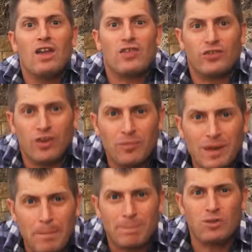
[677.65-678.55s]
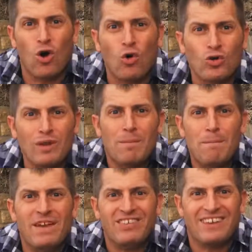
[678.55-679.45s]
There's something totally
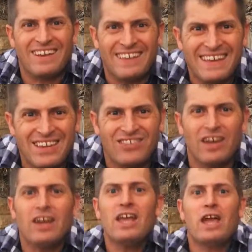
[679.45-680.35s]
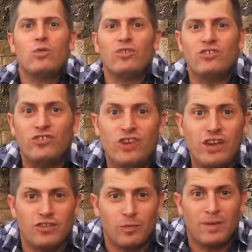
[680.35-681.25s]
missing on the inside. And when
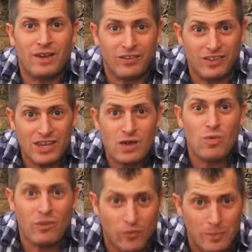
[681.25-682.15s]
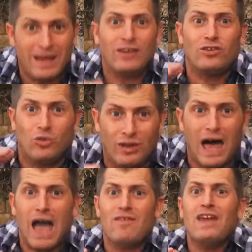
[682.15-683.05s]
Jesus, because he went from dead to
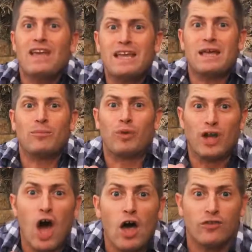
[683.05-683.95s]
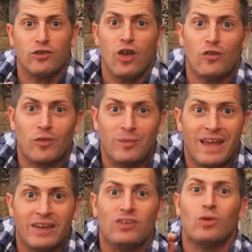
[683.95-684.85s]
alive, he can bring us from
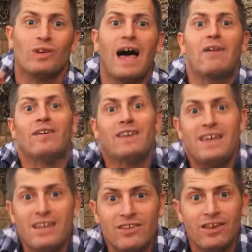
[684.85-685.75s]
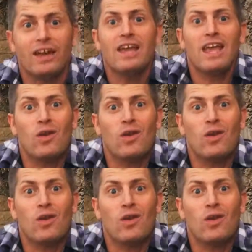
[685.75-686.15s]
dead to alive on the inside.